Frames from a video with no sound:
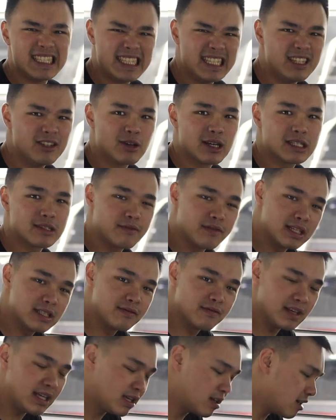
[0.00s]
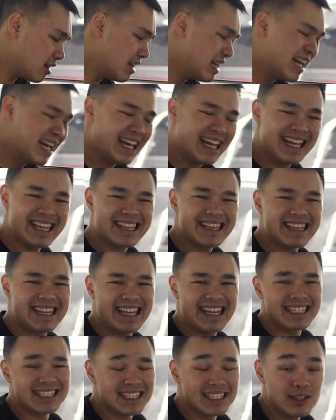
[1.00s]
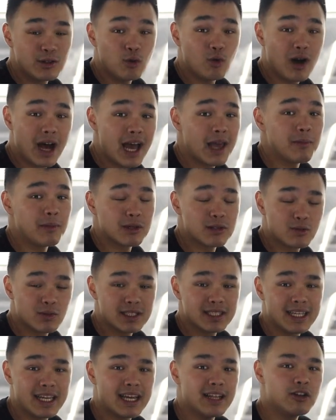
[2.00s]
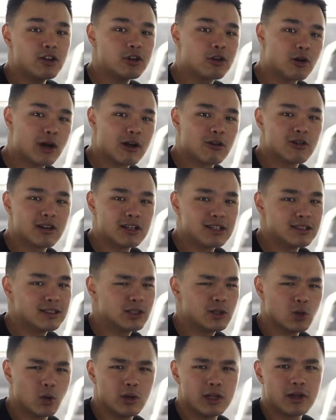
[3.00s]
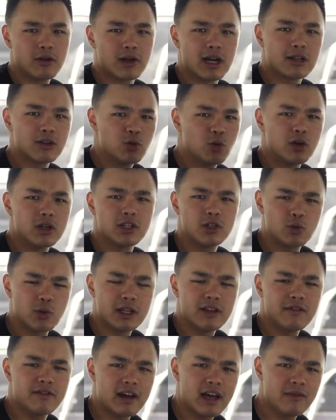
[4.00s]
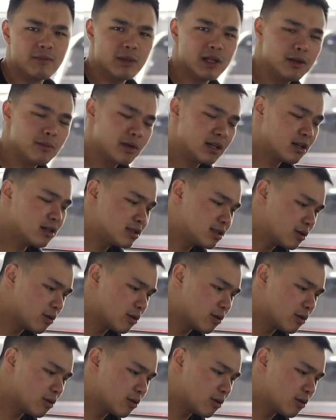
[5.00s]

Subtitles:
and egress of this vehicle. It isn't too high because once again, your ground clearance is only around 225 millimeters.